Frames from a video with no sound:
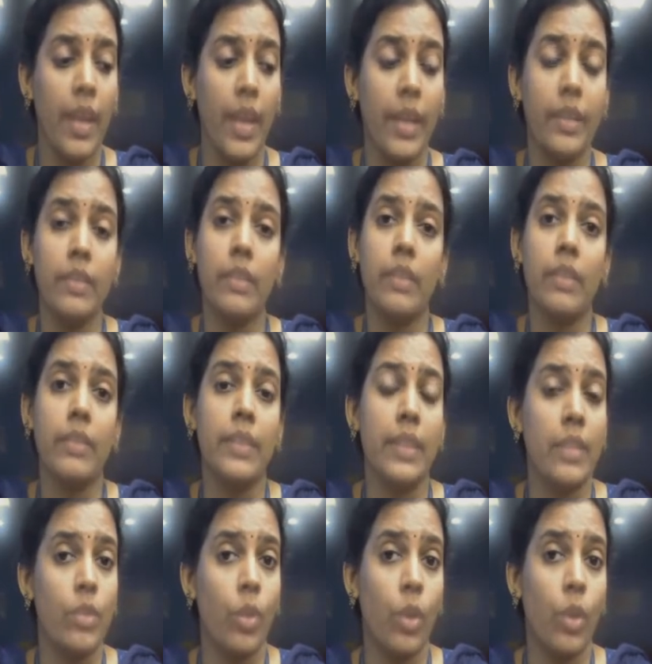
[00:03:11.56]
And
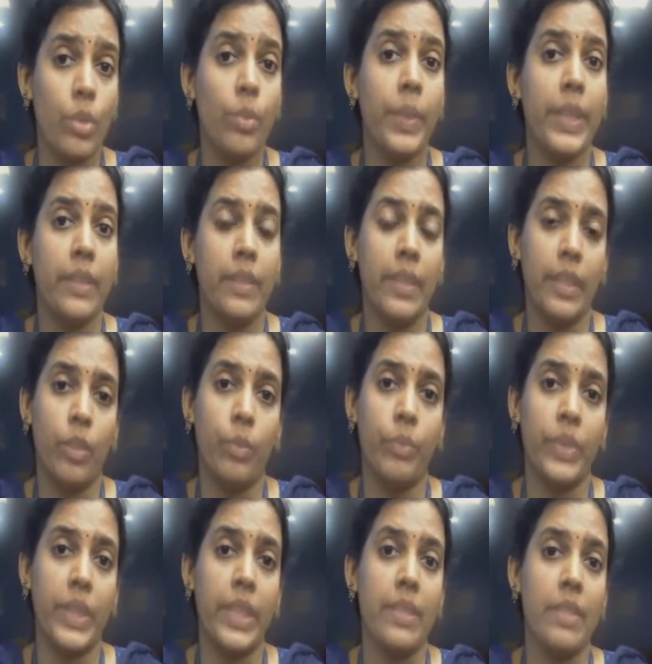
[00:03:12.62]
there is also Internet of
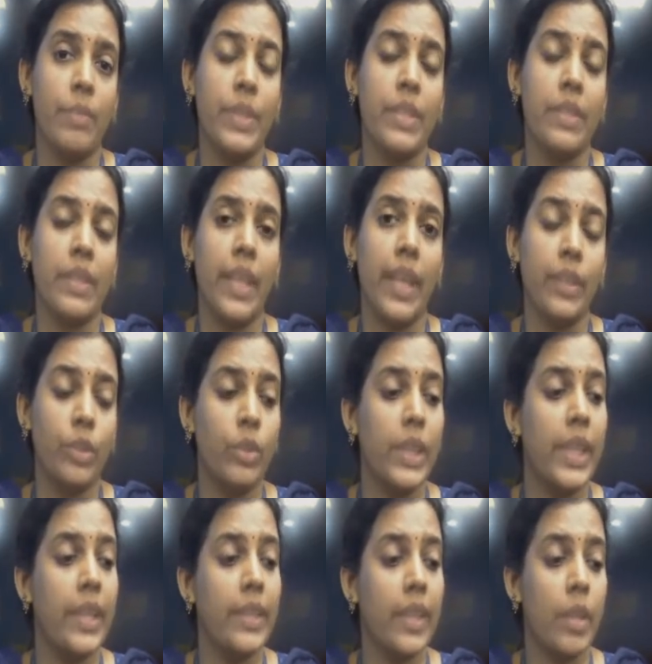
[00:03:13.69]
Things, which
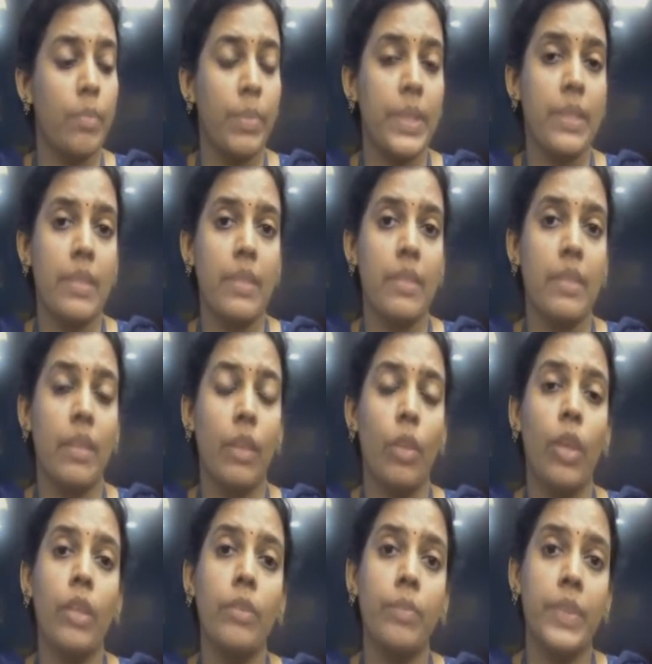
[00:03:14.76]
actually encompasses a
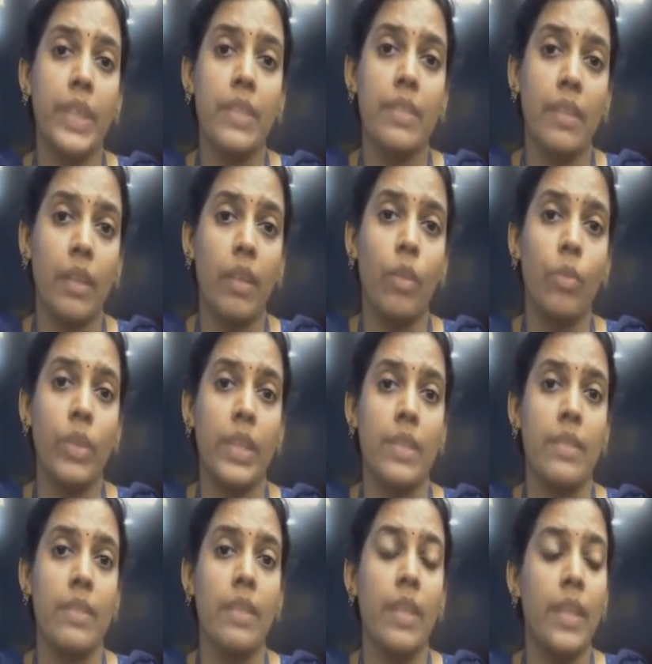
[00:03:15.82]
lot of things around
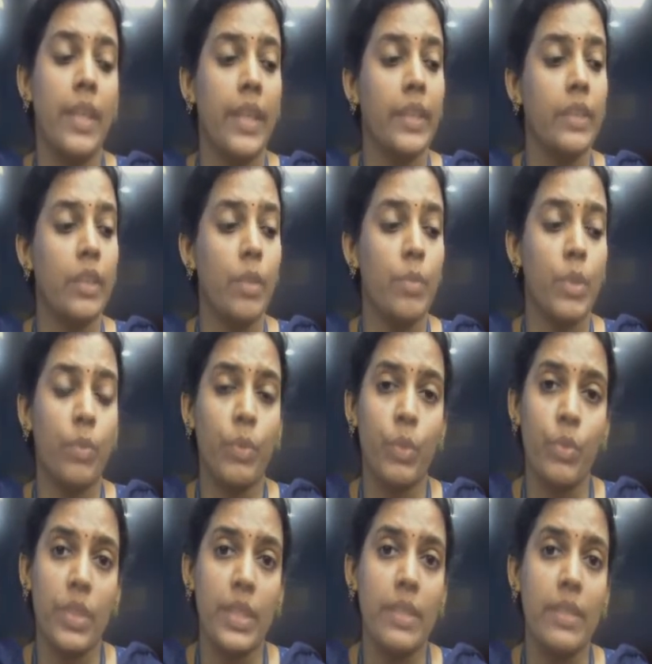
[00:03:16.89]
us in terms of
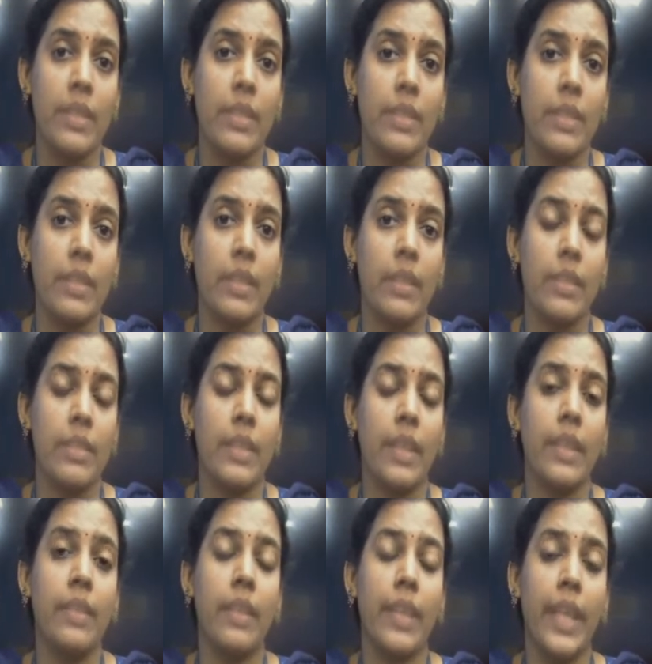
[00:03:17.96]
using sensors
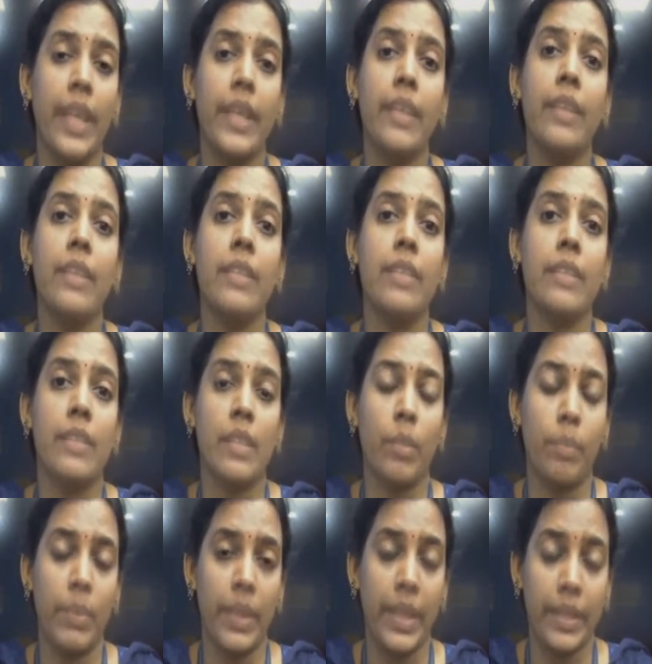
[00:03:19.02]
and creating
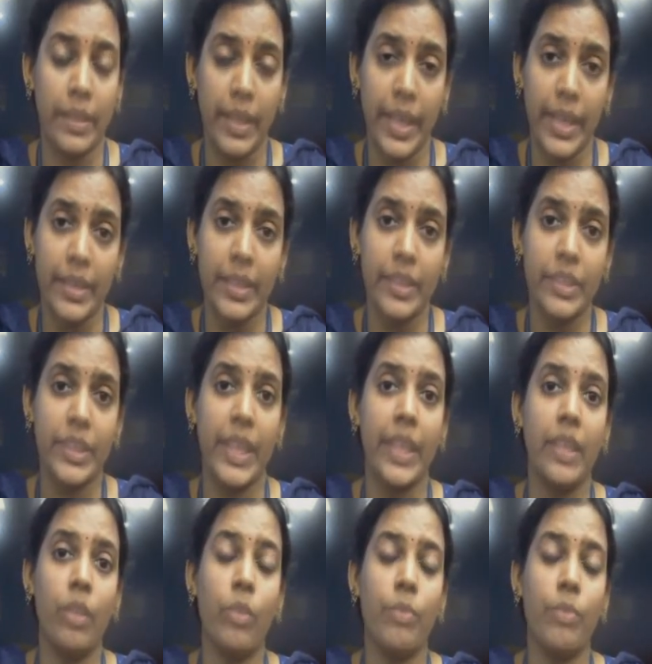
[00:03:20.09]

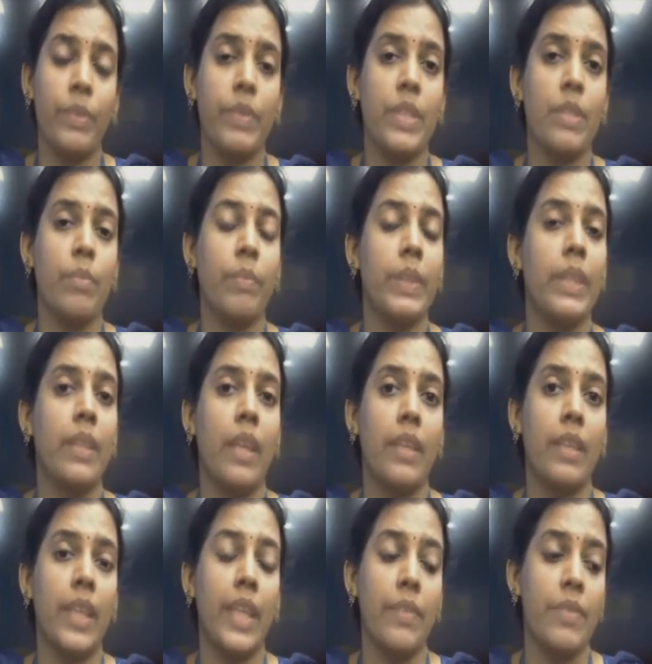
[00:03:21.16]
chain of events within our
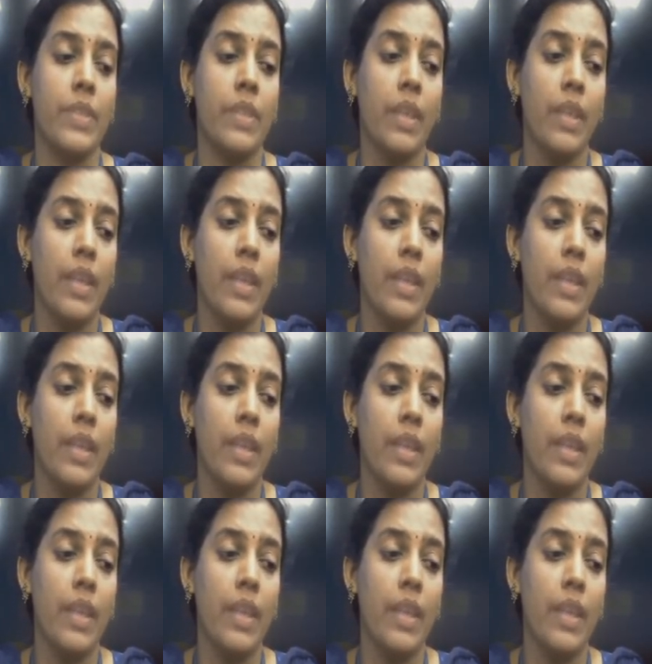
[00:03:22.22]
lives.